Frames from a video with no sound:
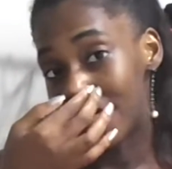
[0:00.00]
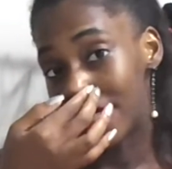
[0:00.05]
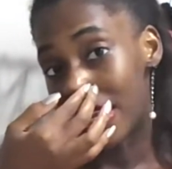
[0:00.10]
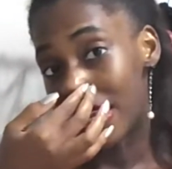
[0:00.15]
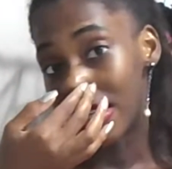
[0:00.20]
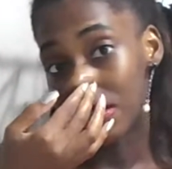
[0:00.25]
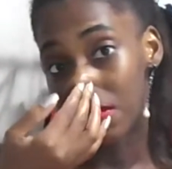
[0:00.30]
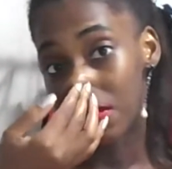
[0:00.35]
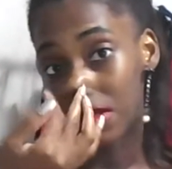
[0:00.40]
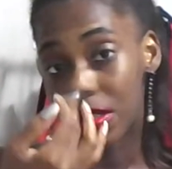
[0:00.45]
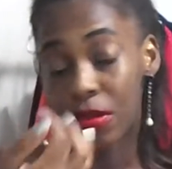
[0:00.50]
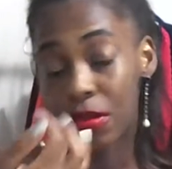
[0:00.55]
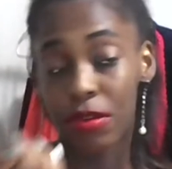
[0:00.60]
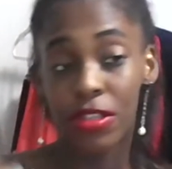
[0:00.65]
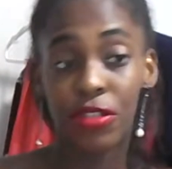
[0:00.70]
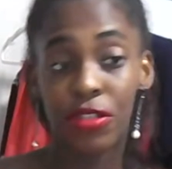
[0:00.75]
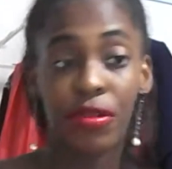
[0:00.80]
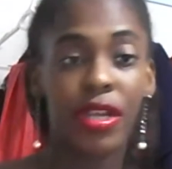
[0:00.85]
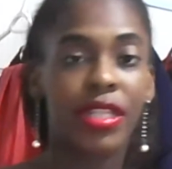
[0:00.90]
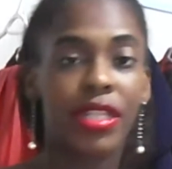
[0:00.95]
that's what's on
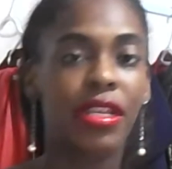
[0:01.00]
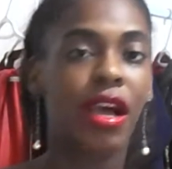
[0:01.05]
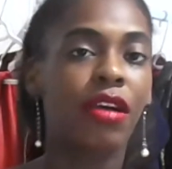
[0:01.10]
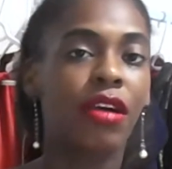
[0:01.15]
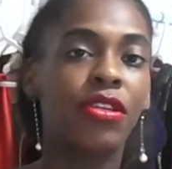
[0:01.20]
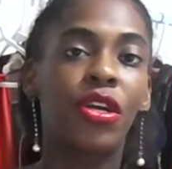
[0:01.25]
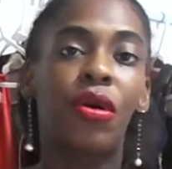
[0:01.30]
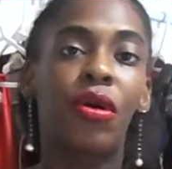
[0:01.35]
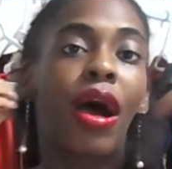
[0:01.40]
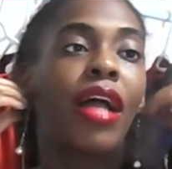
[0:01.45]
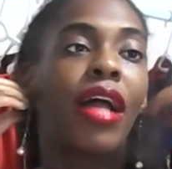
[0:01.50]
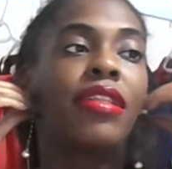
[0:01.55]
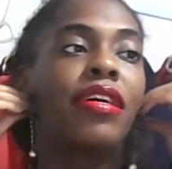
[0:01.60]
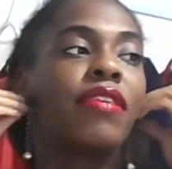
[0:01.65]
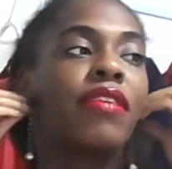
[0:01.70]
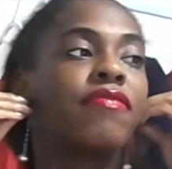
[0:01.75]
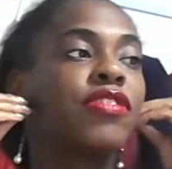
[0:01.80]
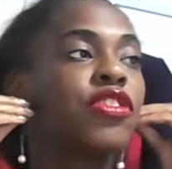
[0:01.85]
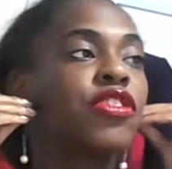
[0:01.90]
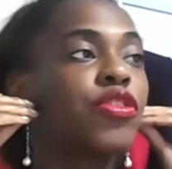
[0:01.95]
trend. Y'all know I
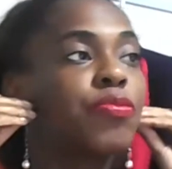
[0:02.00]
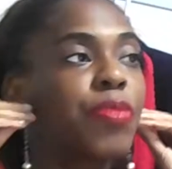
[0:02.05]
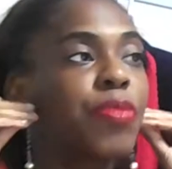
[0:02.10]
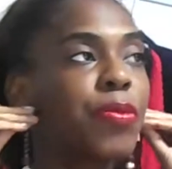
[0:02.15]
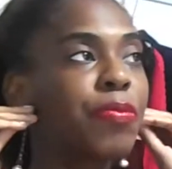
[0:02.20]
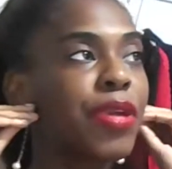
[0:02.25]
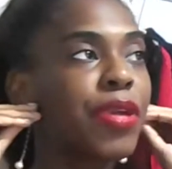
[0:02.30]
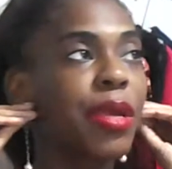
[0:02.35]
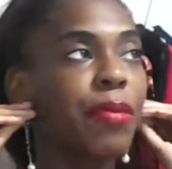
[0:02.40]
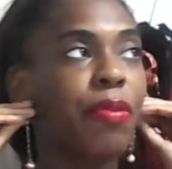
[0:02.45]
love super big.